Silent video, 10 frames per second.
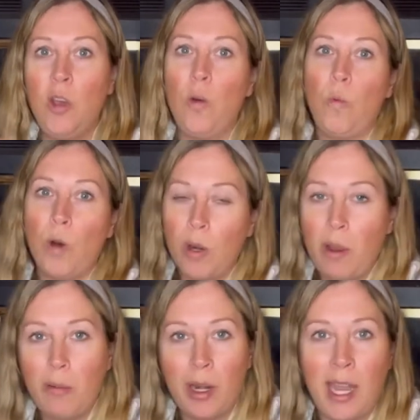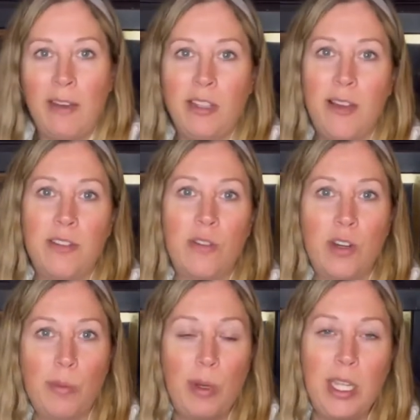What do I want to have left over
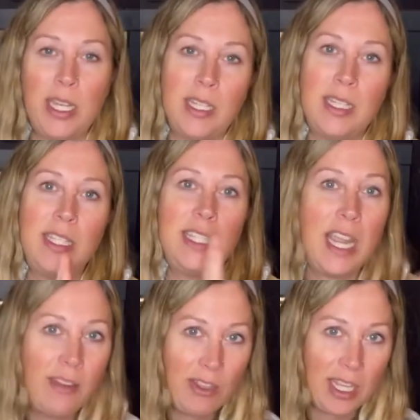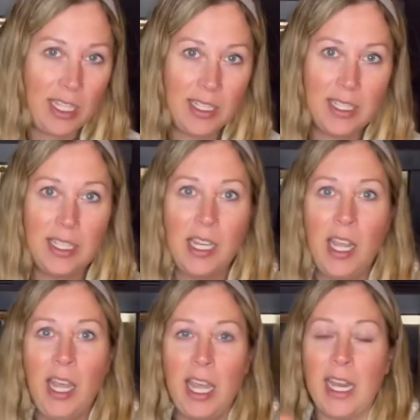to put into savings?
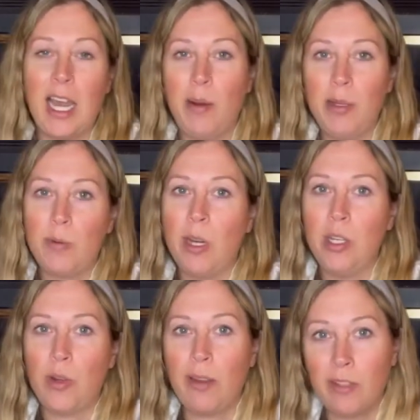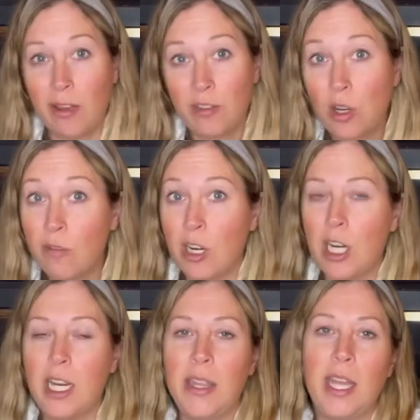And how much money do I have left over?
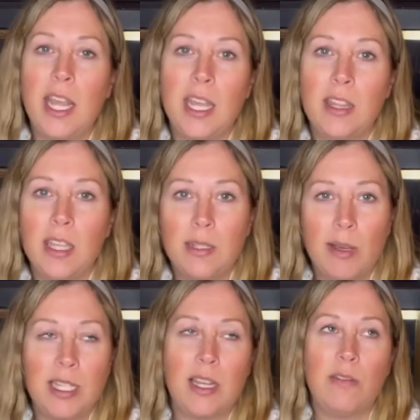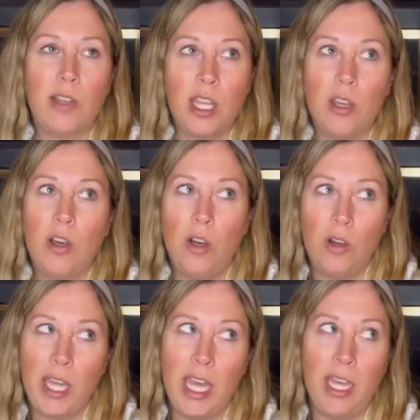And then I can think to myself like,
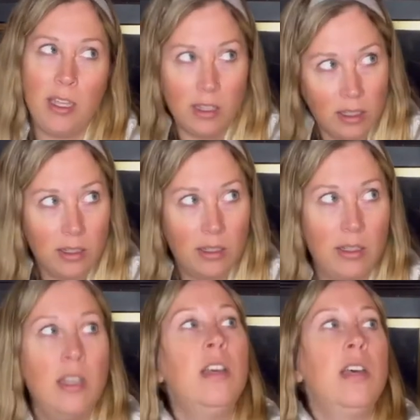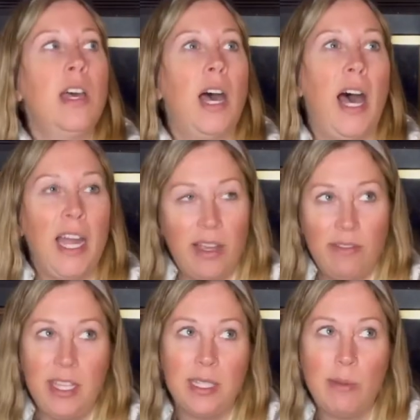okay, I have
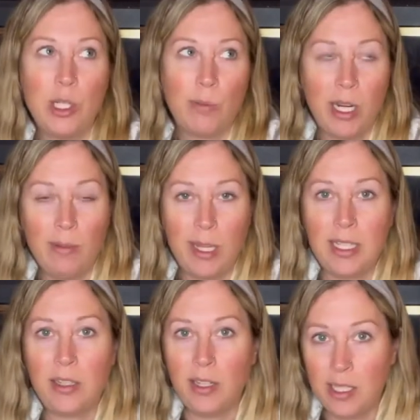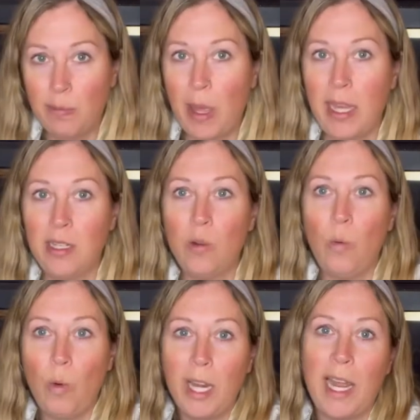this much money basically to spend.
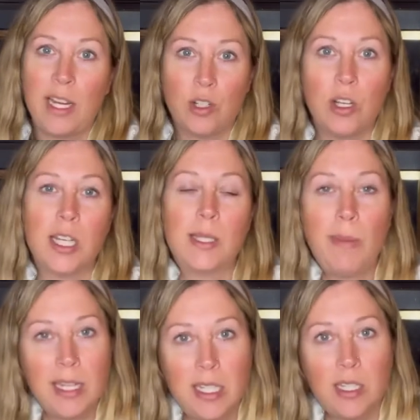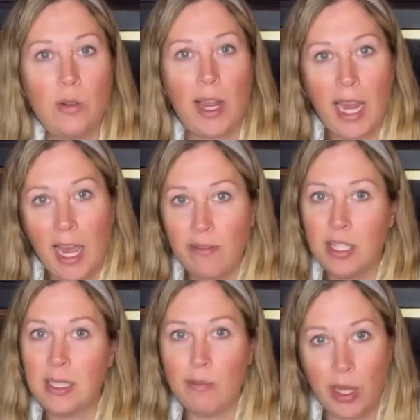What extra expenses do I have
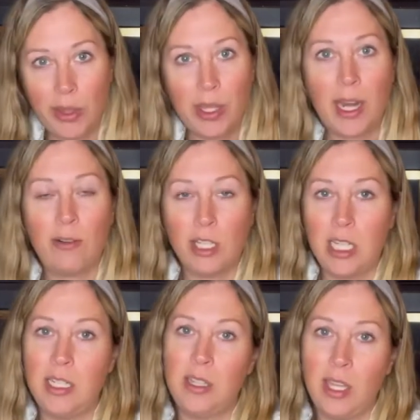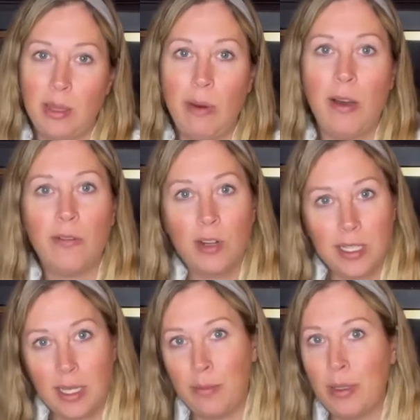this month that I really need to think about? For
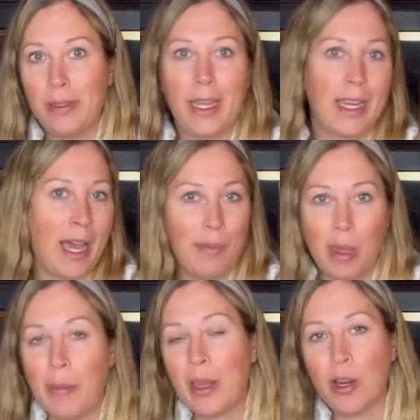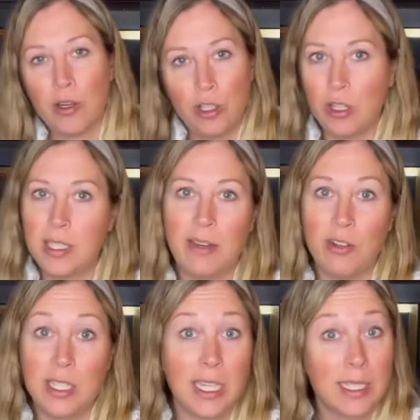example, like I pay my car insurance
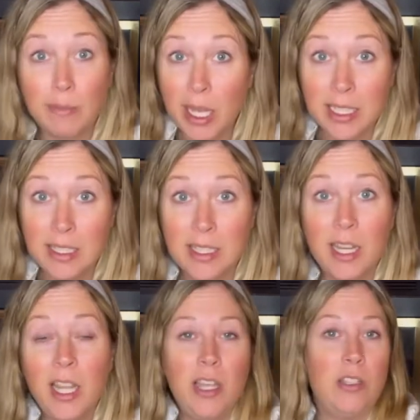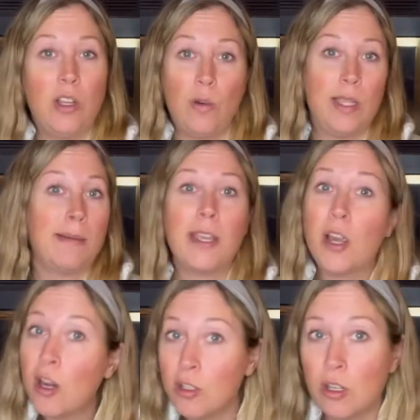every six months. So is my
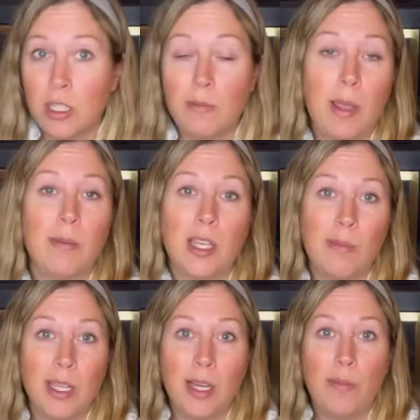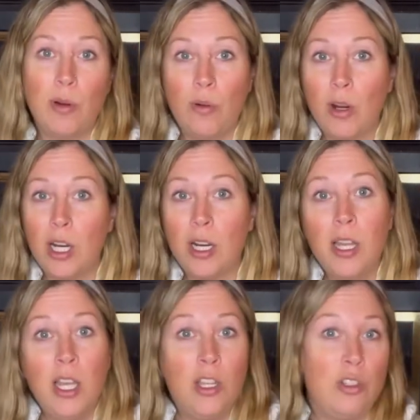car insurance payment coming up? Or
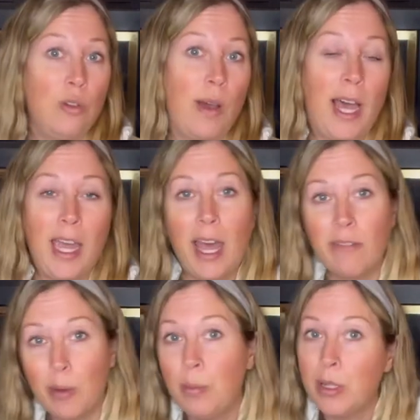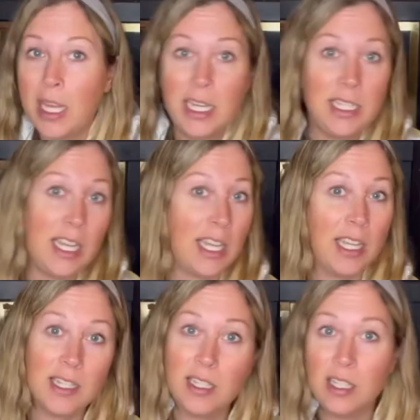do I have a plane
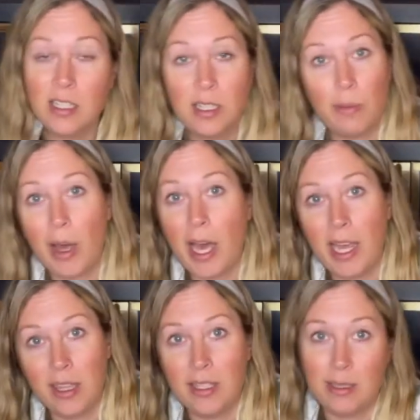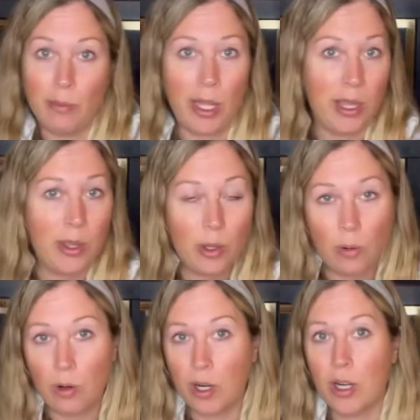ticket to buy this month?
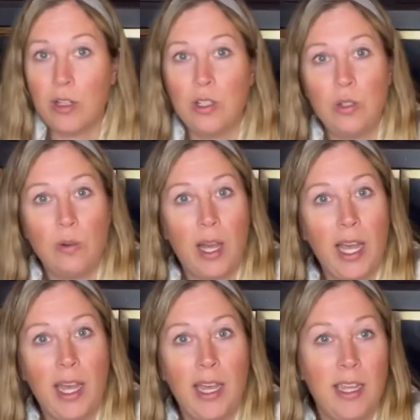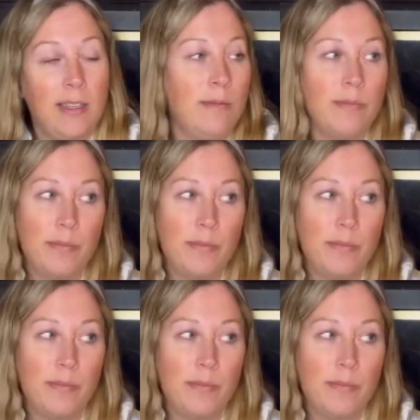Or do I,